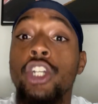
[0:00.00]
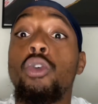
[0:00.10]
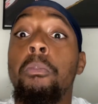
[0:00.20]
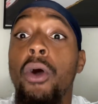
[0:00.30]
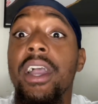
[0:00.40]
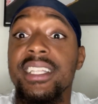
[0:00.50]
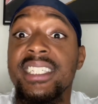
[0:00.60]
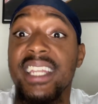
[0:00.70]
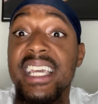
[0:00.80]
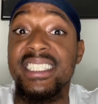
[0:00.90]
you put
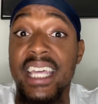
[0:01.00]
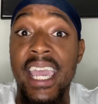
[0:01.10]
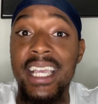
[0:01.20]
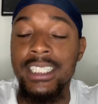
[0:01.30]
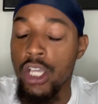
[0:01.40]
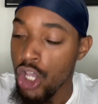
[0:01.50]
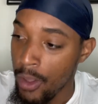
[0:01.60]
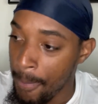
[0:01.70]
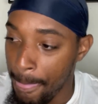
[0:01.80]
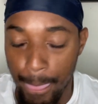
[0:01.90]
into these things,
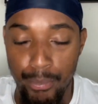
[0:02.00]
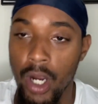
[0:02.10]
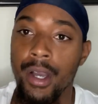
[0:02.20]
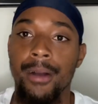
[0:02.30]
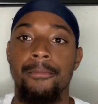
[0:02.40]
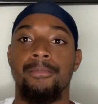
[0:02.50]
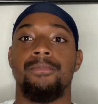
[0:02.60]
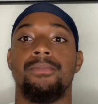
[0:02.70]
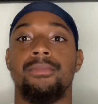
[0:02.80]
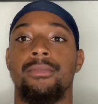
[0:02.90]
bruh,
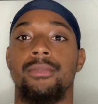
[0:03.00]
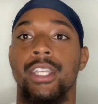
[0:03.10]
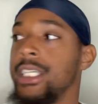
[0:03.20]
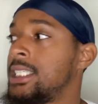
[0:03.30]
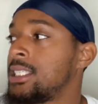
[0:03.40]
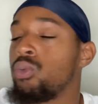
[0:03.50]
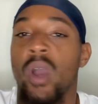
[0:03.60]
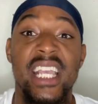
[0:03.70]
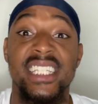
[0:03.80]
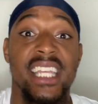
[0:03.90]
you're just
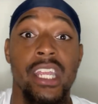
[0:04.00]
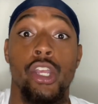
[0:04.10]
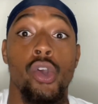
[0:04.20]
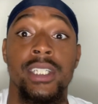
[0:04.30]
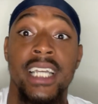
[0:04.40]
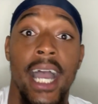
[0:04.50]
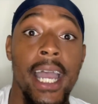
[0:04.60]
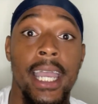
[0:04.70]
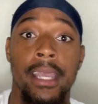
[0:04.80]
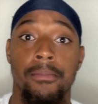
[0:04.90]
wasting your time.